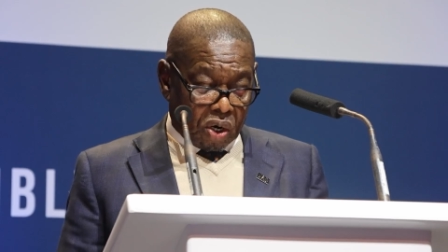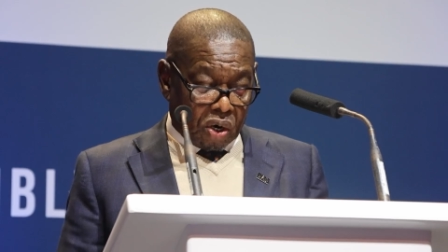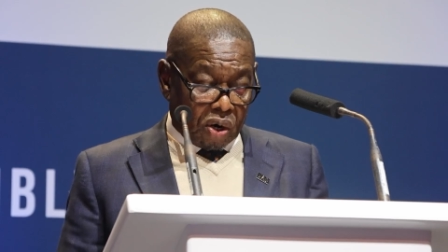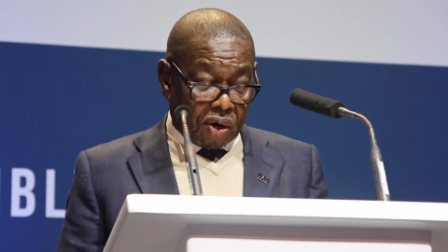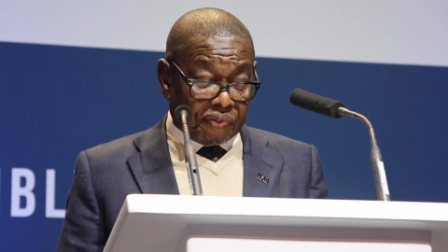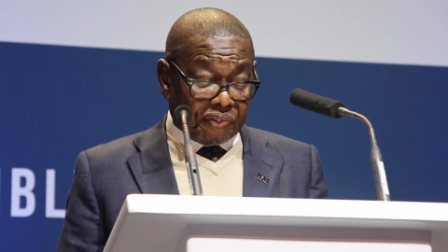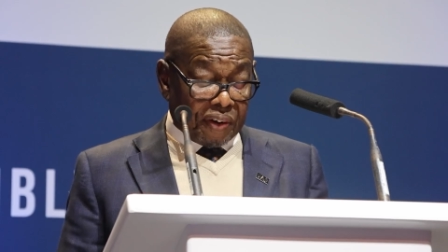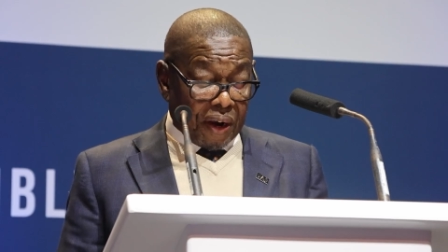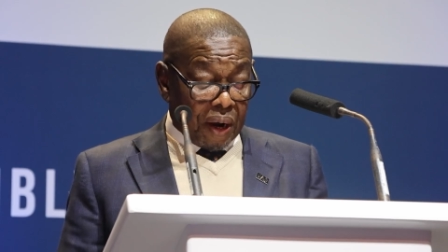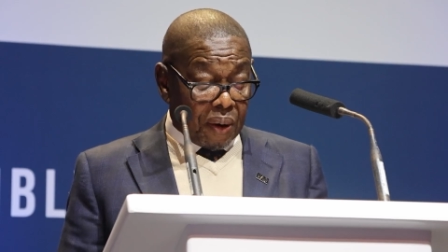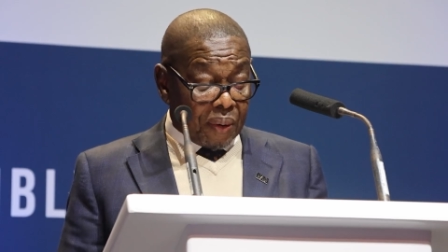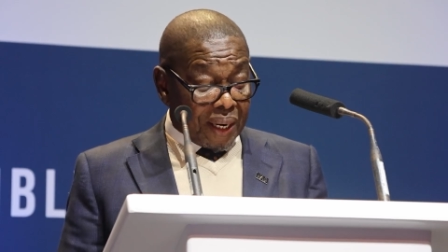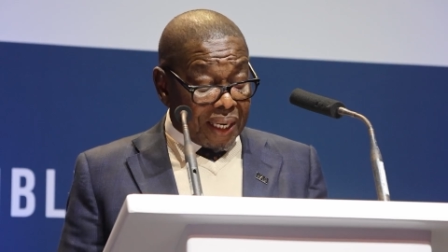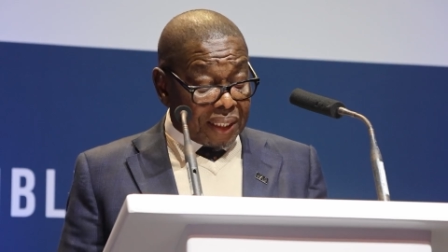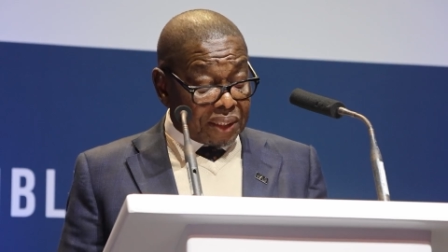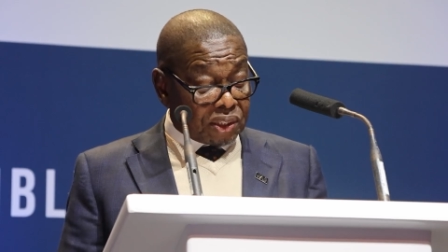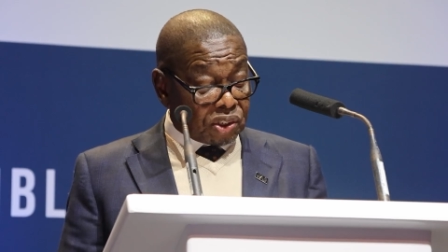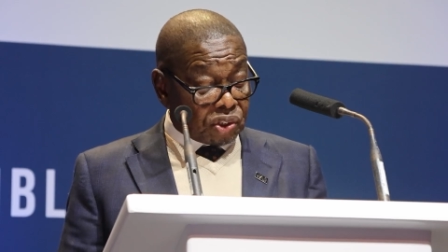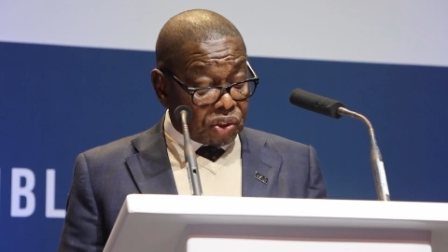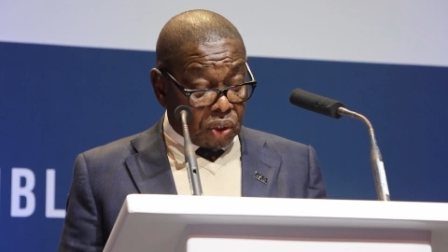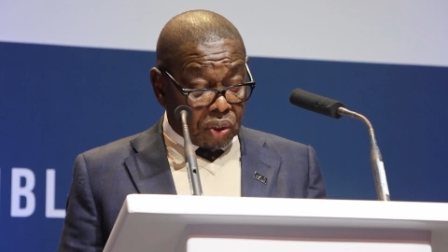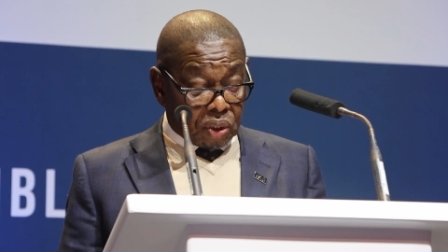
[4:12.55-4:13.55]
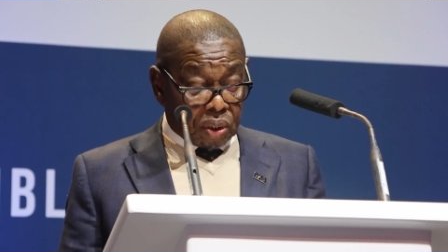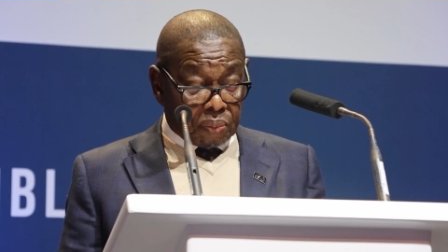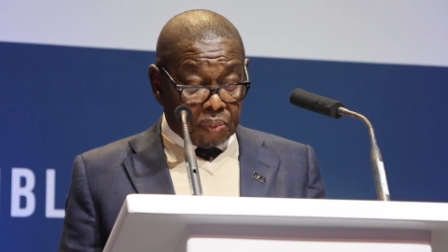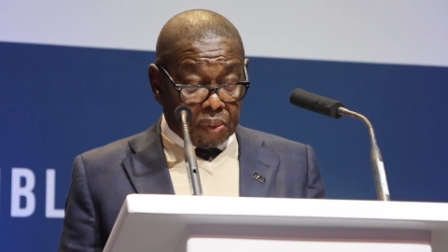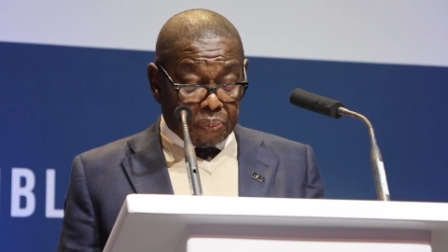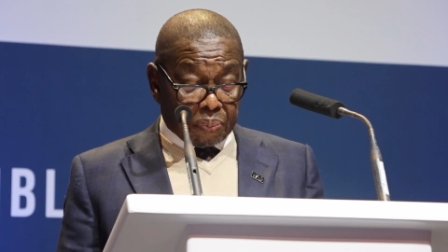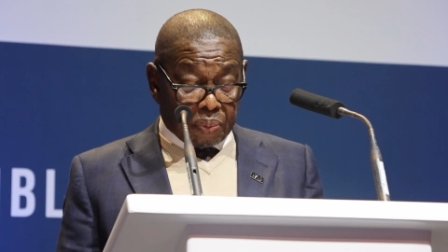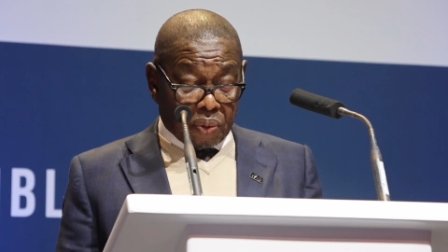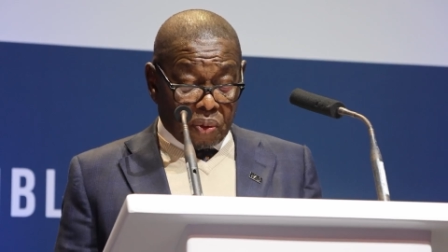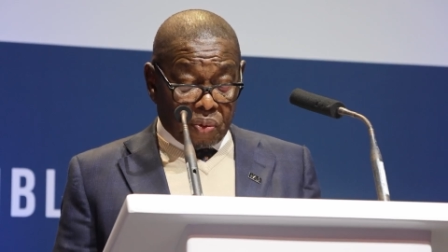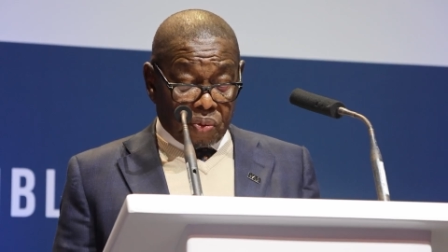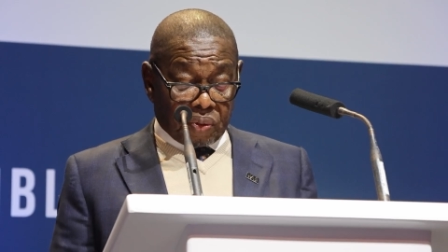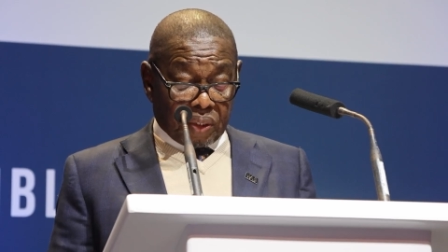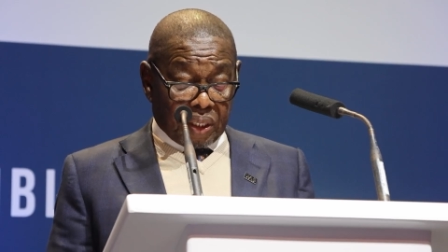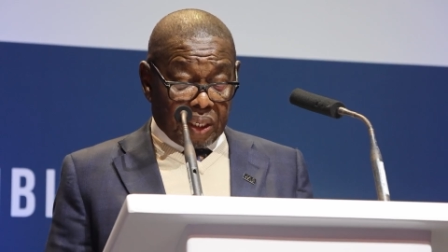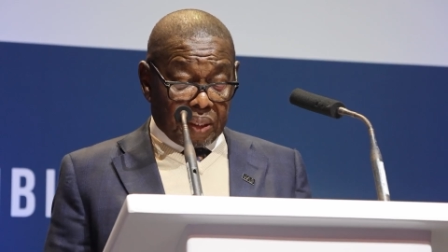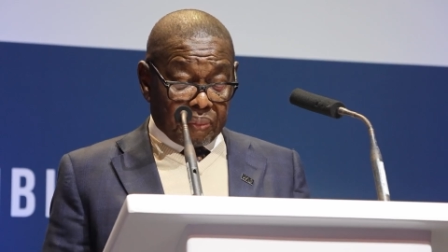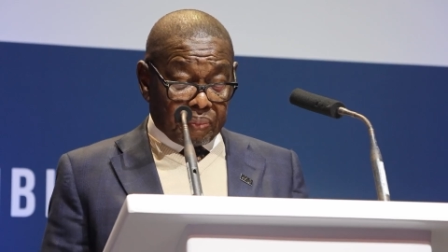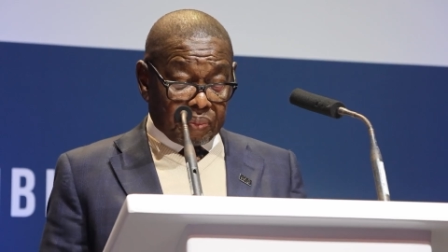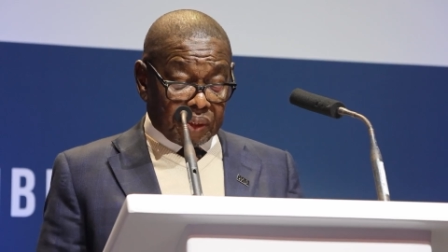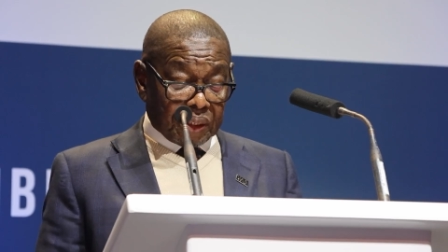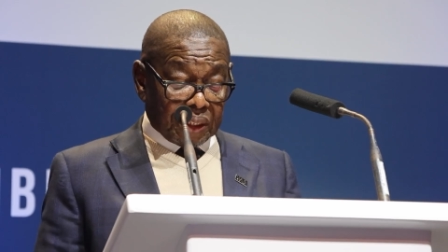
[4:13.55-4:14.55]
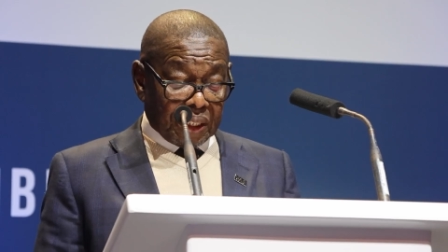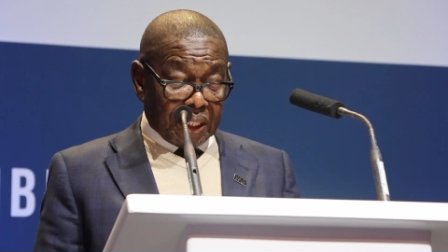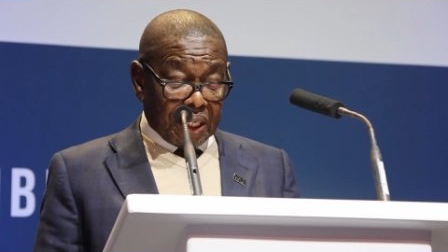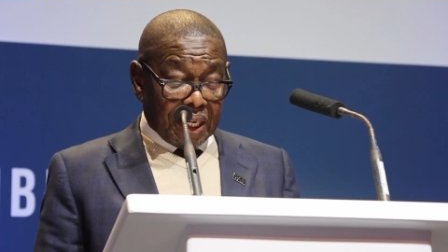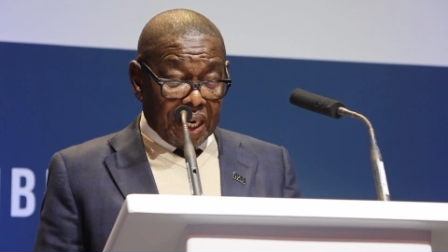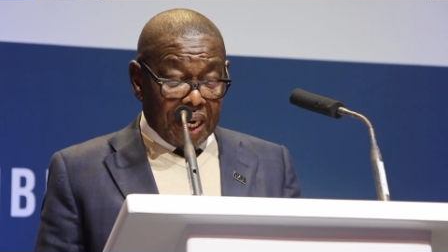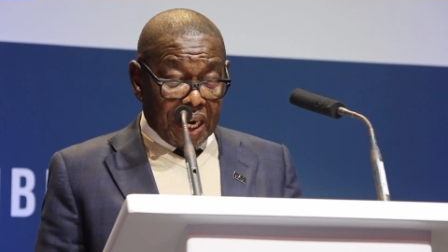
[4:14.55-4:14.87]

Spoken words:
of our astronomy programs,